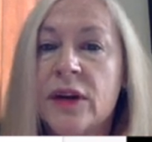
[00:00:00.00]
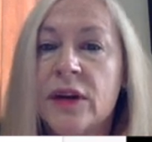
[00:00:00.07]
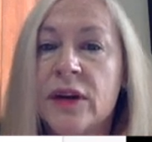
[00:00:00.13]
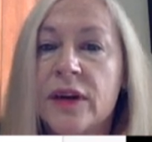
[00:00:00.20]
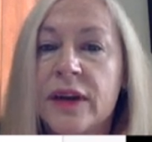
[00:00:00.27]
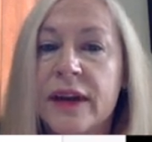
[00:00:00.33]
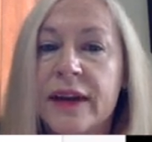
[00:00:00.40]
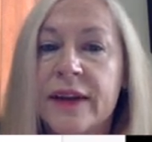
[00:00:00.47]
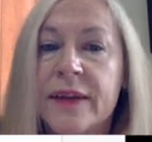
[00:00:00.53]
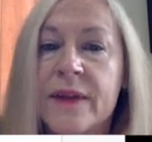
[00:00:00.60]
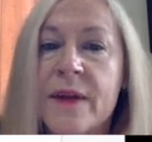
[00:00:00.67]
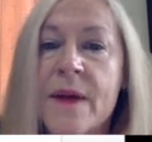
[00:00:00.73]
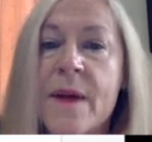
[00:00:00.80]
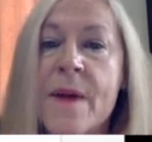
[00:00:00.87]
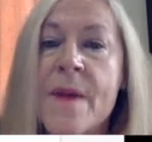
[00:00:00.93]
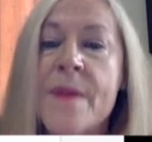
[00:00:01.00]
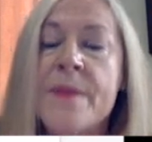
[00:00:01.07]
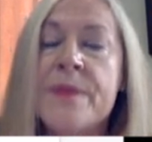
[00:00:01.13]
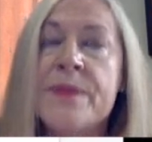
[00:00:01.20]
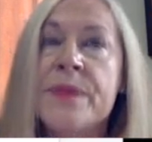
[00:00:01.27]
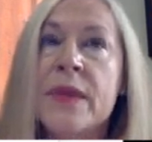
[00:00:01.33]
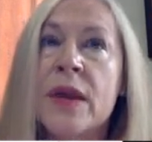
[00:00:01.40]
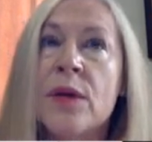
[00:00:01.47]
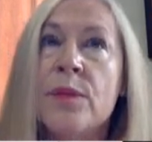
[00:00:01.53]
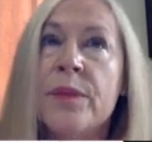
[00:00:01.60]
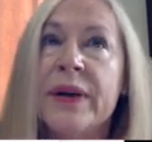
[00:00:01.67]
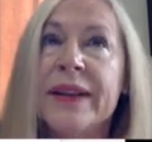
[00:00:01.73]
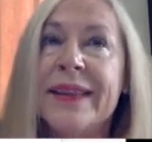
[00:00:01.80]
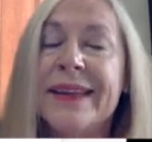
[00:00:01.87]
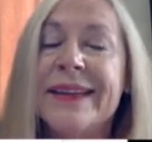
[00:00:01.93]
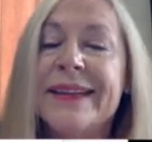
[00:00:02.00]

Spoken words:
Okay, but the